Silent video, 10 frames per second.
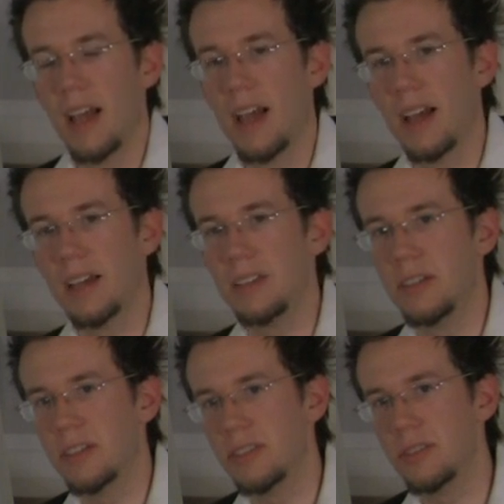and
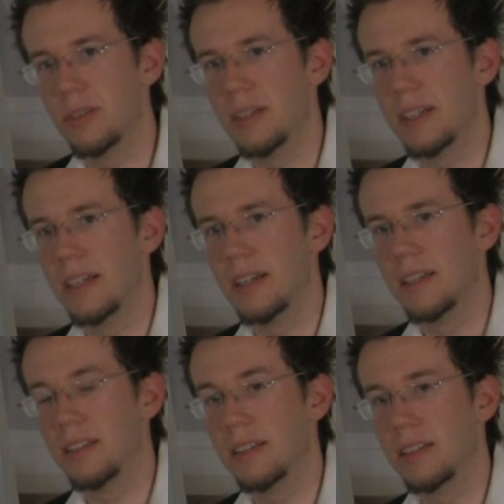you can do it
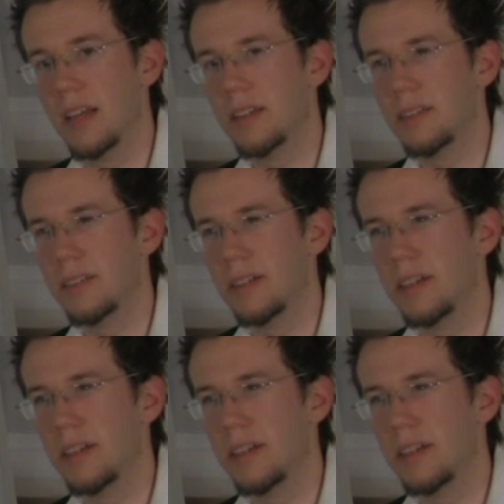in letter,